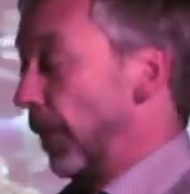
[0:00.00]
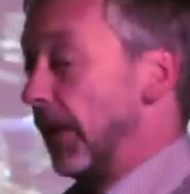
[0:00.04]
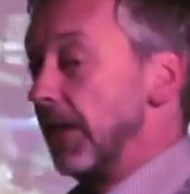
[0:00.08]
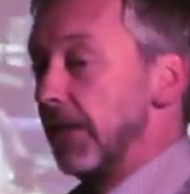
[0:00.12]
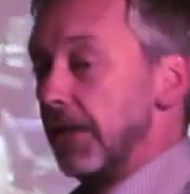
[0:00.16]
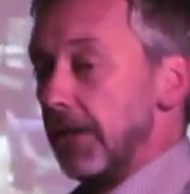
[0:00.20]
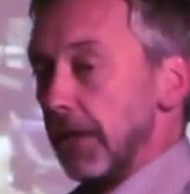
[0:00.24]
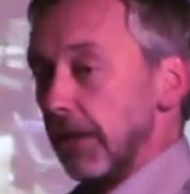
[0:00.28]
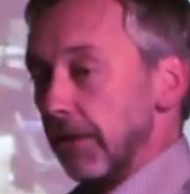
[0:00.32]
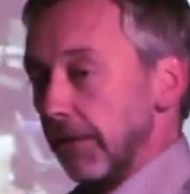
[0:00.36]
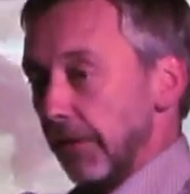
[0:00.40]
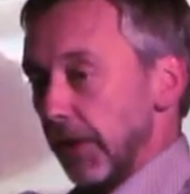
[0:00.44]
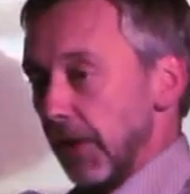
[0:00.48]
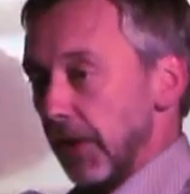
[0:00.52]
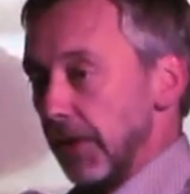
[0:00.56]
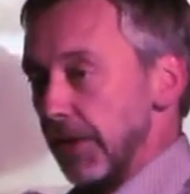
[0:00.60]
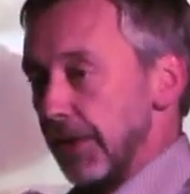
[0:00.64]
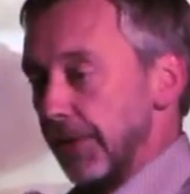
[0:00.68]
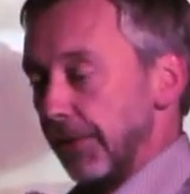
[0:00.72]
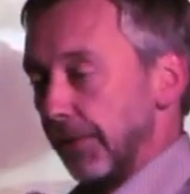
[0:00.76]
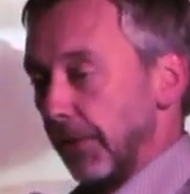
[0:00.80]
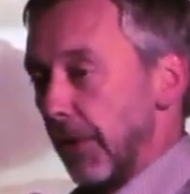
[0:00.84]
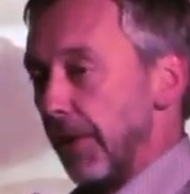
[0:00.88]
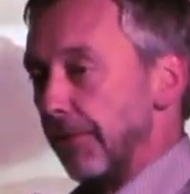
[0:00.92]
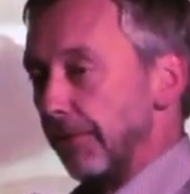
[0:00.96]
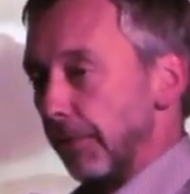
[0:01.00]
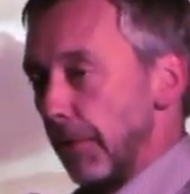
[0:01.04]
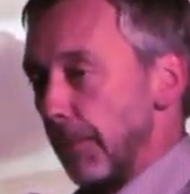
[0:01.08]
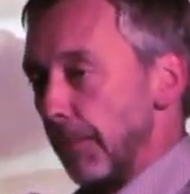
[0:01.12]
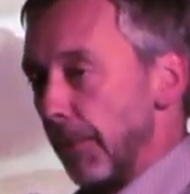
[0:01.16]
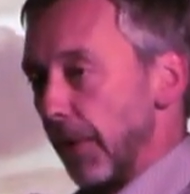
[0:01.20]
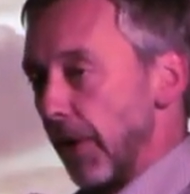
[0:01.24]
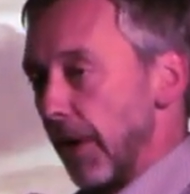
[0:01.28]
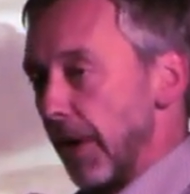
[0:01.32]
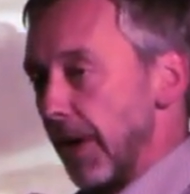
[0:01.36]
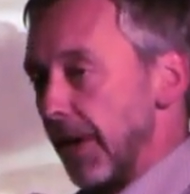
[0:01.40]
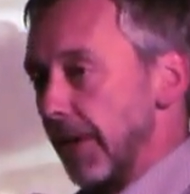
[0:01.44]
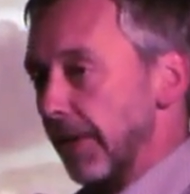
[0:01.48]
20 of those for every
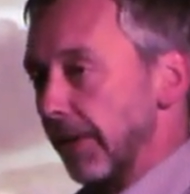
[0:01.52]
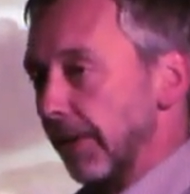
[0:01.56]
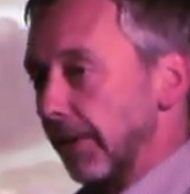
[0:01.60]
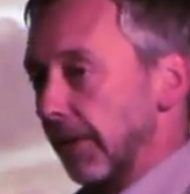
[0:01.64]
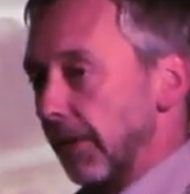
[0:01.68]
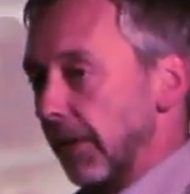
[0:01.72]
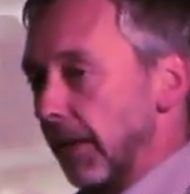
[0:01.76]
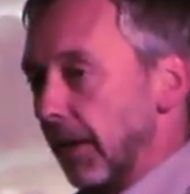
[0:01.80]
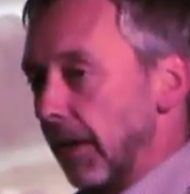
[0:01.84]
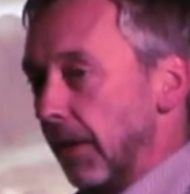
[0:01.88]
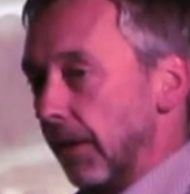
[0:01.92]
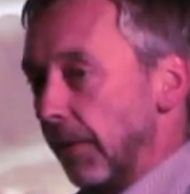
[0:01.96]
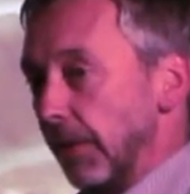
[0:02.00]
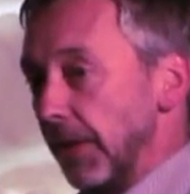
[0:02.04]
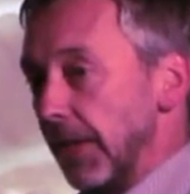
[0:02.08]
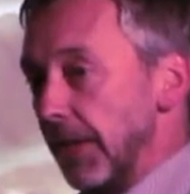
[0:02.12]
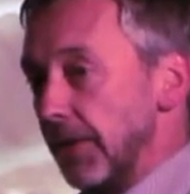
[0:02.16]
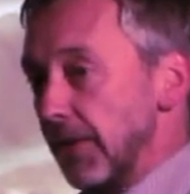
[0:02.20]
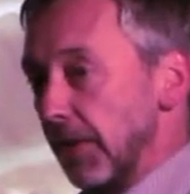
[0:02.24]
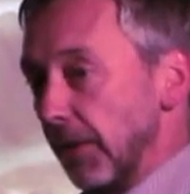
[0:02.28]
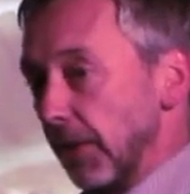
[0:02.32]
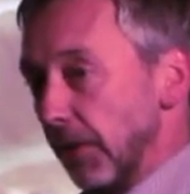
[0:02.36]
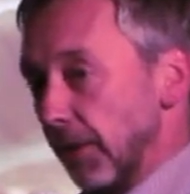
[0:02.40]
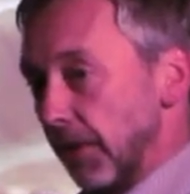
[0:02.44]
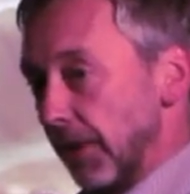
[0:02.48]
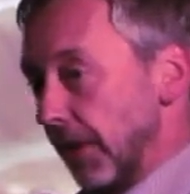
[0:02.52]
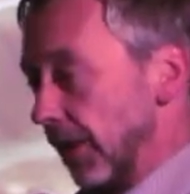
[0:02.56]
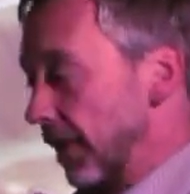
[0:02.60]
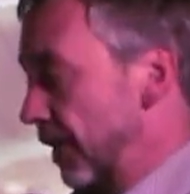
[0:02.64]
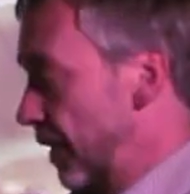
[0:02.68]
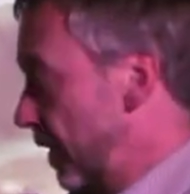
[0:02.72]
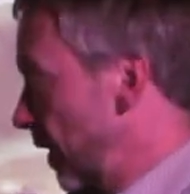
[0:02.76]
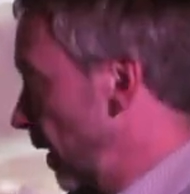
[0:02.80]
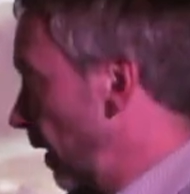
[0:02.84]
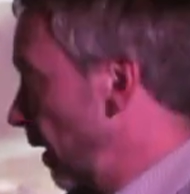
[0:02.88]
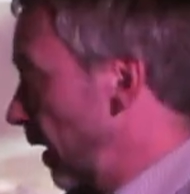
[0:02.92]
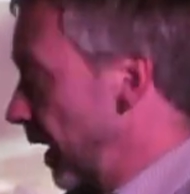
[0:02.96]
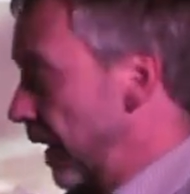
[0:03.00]
brain. We need to look at
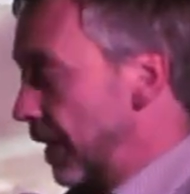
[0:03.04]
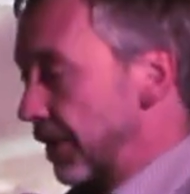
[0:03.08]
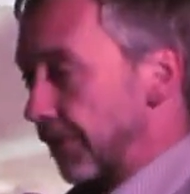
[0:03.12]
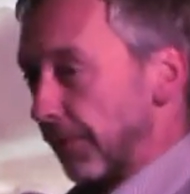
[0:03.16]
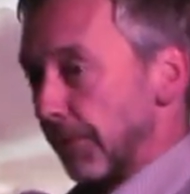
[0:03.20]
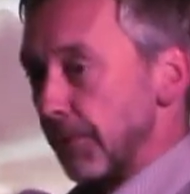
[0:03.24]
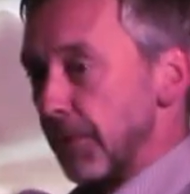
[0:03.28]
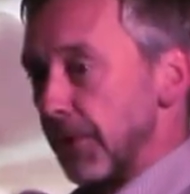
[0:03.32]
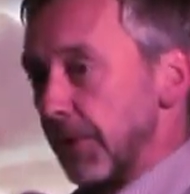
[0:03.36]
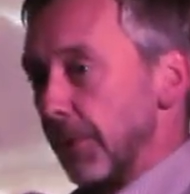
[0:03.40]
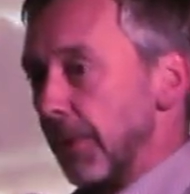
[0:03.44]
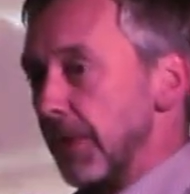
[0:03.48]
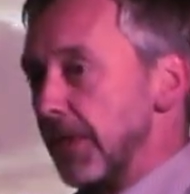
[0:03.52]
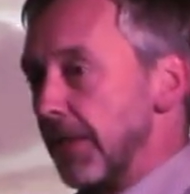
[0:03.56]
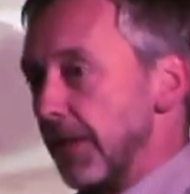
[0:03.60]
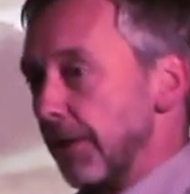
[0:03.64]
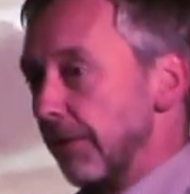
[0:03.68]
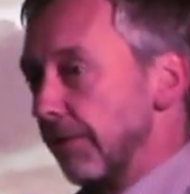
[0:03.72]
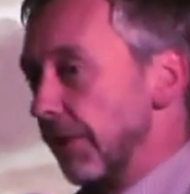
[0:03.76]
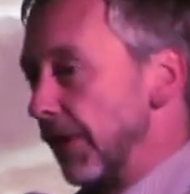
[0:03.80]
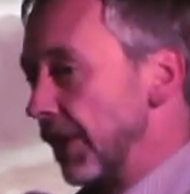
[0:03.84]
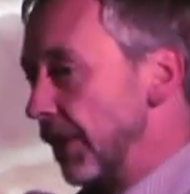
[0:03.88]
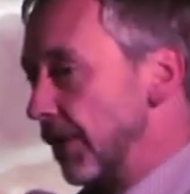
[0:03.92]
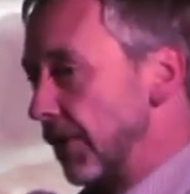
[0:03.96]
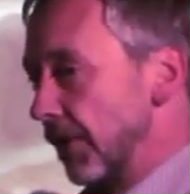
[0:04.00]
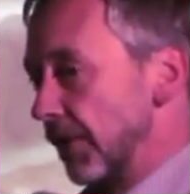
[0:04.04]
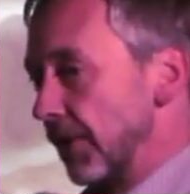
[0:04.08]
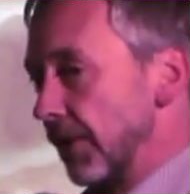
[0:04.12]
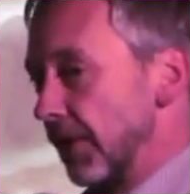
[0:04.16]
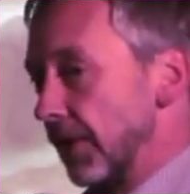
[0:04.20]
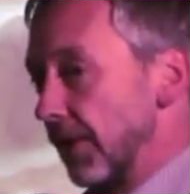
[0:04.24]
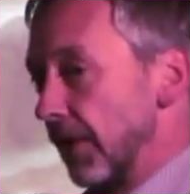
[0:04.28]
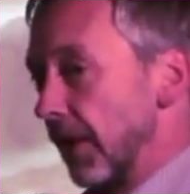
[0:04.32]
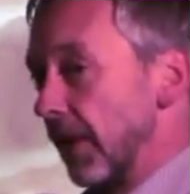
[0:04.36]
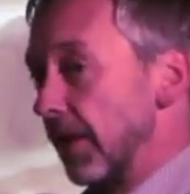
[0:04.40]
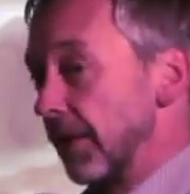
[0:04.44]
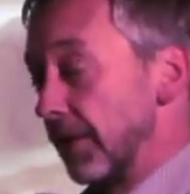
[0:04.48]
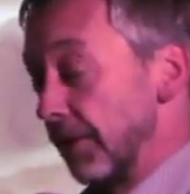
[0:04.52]
slides from 20 regions
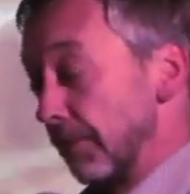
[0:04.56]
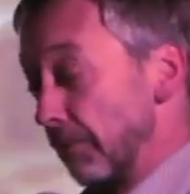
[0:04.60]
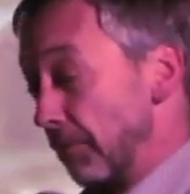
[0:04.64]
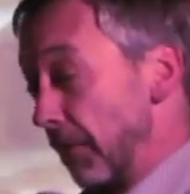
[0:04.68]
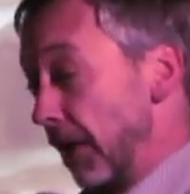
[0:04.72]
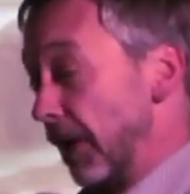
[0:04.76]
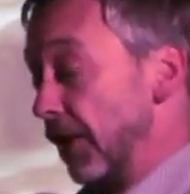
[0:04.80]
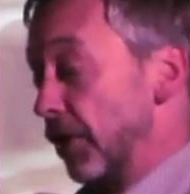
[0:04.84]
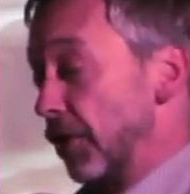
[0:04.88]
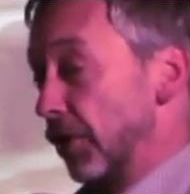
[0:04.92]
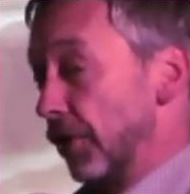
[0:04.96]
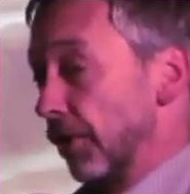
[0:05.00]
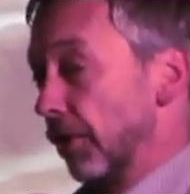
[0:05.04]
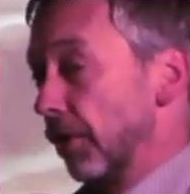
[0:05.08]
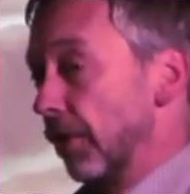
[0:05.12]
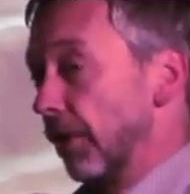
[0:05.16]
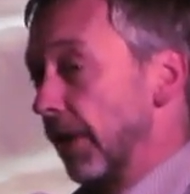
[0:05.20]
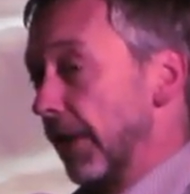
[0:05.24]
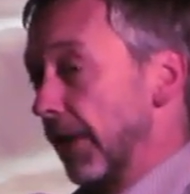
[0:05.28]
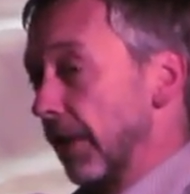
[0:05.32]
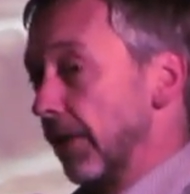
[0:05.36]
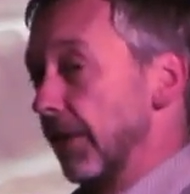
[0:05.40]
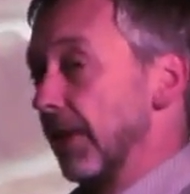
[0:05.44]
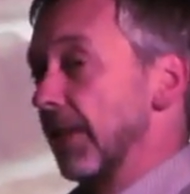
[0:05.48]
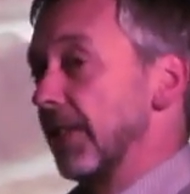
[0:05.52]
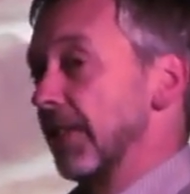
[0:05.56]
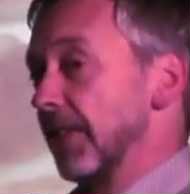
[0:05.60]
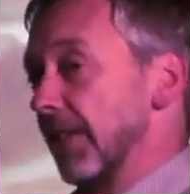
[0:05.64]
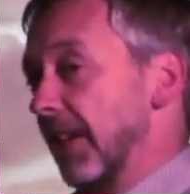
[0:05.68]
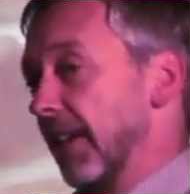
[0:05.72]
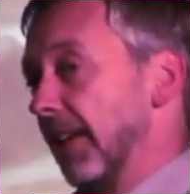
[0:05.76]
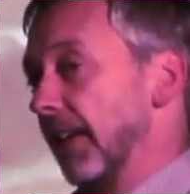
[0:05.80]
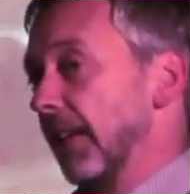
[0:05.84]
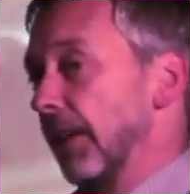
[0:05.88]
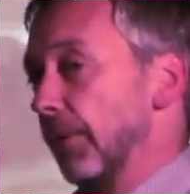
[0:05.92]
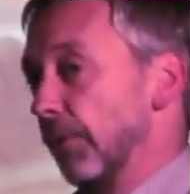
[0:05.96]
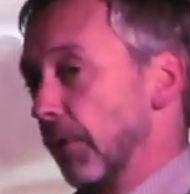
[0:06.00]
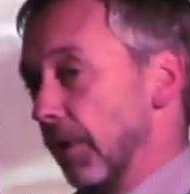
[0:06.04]
to make sure I know
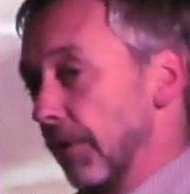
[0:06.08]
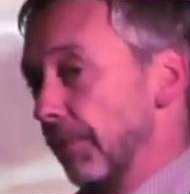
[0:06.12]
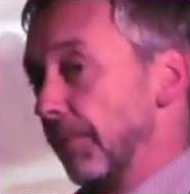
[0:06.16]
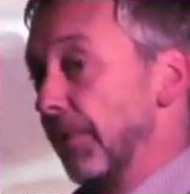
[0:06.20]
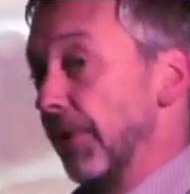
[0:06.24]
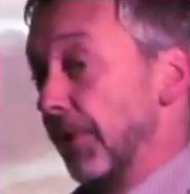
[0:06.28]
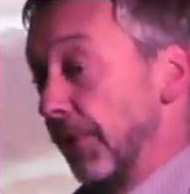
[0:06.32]
exactly what